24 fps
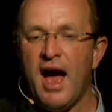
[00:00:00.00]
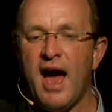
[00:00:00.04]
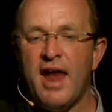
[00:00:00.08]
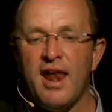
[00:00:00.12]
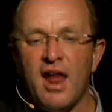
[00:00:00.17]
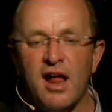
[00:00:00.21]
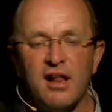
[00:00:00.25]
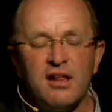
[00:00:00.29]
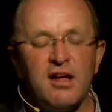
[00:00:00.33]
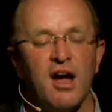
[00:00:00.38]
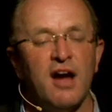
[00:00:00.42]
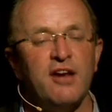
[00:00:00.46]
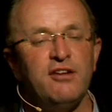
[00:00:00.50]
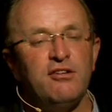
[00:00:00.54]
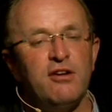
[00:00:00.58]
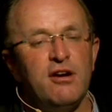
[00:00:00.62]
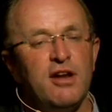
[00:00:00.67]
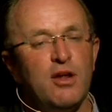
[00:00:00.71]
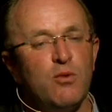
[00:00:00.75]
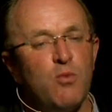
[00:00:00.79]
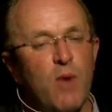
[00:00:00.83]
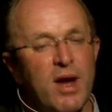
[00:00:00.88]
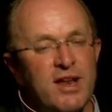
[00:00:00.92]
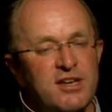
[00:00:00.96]
And Al Qaeda
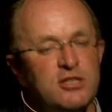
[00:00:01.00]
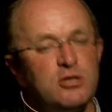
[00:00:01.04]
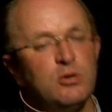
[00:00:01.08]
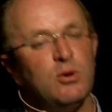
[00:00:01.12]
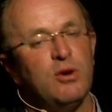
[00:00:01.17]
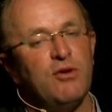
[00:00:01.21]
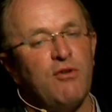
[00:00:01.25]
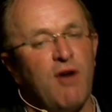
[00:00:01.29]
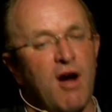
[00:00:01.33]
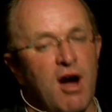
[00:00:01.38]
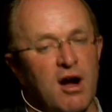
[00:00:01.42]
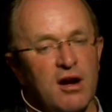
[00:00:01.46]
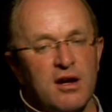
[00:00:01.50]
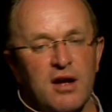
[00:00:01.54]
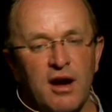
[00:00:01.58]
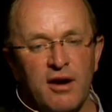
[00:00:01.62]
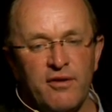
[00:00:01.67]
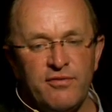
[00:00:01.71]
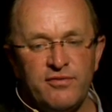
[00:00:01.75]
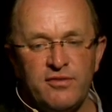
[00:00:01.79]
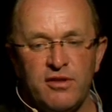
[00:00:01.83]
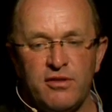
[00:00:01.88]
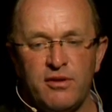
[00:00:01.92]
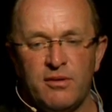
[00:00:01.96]
only went to Iraq
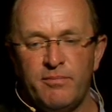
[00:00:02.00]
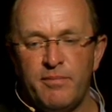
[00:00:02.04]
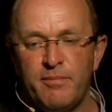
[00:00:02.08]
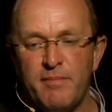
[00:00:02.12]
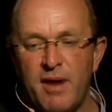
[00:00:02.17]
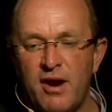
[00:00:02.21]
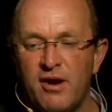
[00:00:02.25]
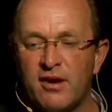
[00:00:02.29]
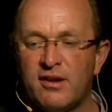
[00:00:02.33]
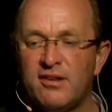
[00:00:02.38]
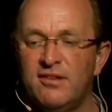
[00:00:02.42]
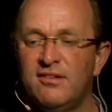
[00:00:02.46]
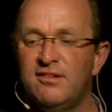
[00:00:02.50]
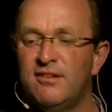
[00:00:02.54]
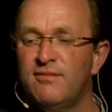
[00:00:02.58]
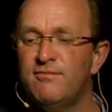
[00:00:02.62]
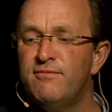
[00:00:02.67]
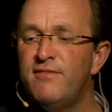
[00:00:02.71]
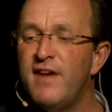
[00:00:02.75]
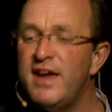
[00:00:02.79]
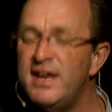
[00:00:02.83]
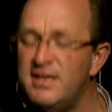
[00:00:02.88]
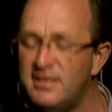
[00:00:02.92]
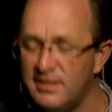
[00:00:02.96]
after the Americans
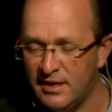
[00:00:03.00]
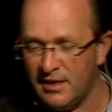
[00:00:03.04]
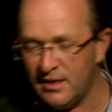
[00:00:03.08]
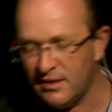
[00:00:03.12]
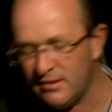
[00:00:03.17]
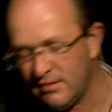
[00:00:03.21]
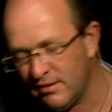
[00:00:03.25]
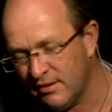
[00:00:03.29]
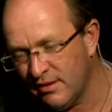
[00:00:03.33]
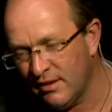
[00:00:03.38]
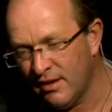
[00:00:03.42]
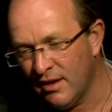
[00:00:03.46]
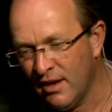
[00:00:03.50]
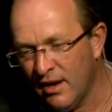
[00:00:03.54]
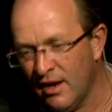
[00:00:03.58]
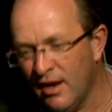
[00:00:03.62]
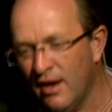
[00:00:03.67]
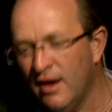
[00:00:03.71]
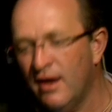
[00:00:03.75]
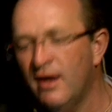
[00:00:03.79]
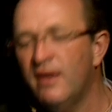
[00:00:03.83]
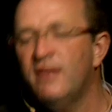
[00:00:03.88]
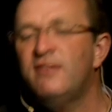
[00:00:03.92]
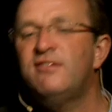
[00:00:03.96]
invaded it.
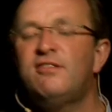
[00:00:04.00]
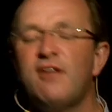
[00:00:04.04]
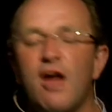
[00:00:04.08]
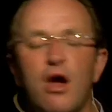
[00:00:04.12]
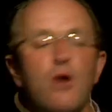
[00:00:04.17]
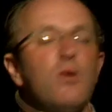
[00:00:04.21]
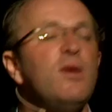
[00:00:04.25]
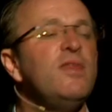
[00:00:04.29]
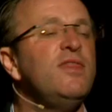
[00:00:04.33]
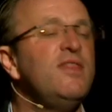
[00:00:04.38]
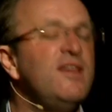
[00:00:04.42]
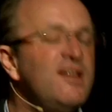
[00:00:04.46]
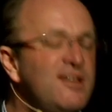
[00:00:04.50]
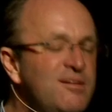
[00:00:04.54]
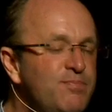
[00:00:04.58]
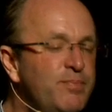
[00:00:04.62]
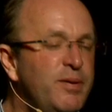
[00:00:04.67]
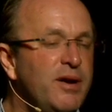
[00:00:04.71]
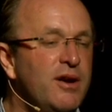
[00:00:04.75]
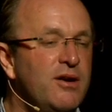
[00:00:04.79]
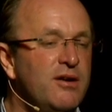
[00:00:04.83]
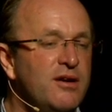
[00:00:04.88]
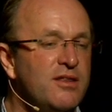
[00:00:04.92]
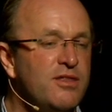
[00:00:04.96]
So in this
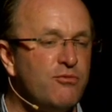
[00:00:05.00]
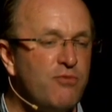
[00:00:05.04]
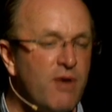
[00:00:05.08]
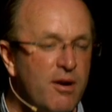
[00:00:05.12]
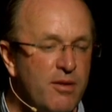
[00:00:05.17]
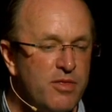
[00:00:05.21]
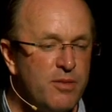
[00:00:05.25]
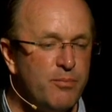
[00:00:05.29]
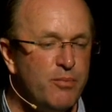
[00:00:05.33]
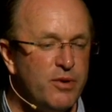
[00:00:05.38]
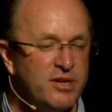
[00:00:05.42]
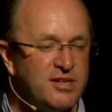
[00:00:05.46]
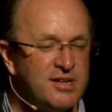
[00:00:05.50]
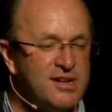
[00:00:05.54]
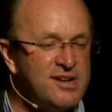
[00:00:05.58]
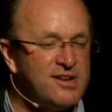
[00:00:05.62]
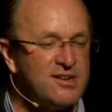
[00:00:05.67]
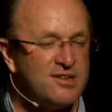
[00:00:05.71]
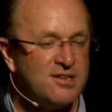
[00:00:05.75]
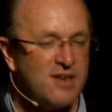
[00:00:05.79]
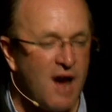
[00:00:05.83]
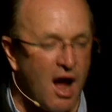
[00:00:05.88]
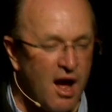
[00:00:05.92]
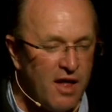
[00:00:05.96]
period, the, the British
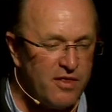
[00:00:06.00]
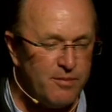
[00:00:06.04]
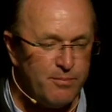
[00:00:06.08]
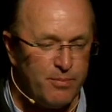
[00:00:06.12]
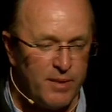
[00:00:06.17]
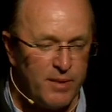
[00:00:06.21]
start